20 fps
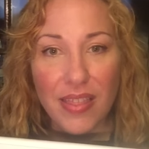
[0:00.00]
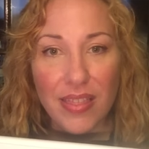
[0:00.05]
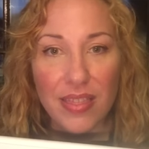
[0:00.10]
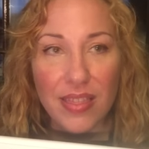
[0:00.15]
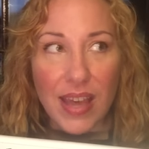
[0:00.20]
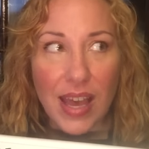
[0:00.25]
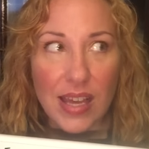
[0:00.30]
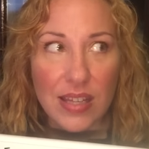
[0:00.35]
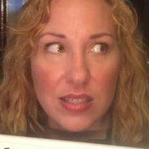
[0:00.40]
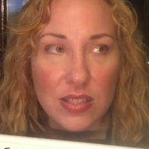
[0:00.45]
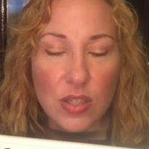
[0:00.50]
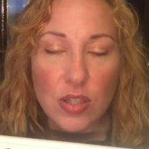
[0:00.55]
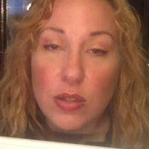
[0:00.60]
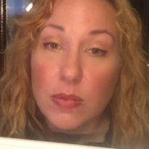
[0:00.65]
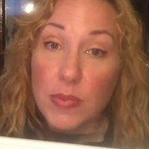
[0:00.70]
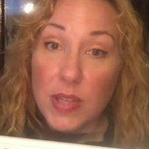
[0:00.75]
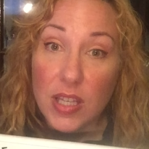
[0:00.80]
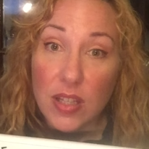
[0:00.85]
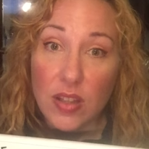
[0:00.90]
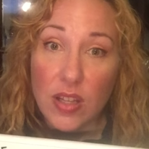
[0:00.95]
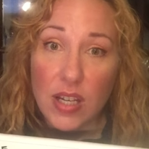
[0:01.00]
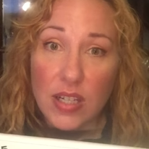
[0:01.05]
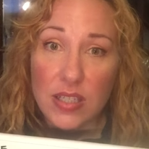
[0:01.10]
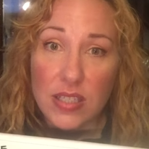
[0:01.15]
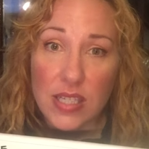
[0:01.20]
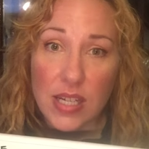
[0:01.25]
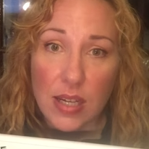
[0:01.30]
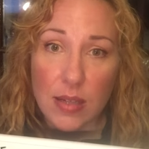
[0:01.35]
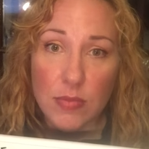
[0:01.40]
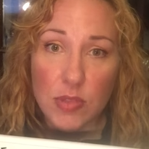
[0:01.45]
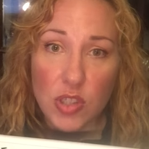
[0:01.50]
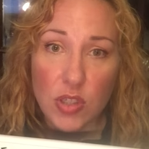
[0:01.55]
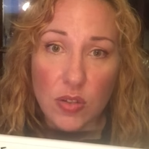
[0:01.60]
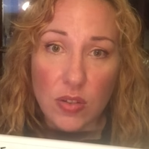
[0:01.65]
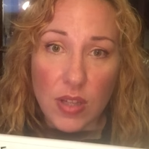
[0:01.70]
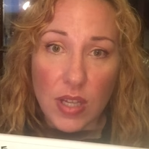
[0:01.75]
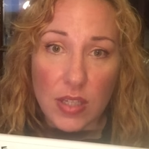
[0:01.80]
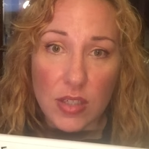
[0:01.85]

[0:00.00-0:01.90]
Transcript: That took me a lot of time too.